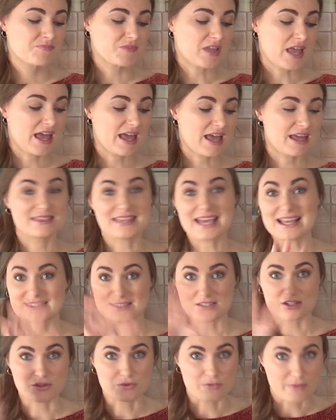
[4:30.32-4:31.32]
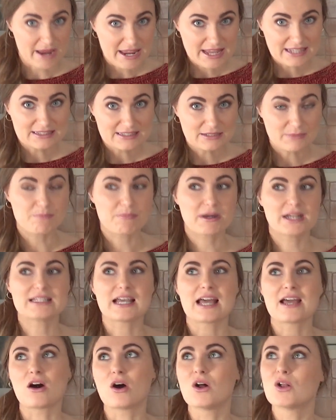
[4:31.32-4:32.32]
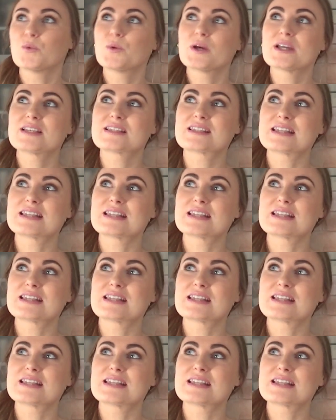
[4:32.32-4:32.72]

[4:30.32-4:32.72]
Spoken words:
and that's great, but I always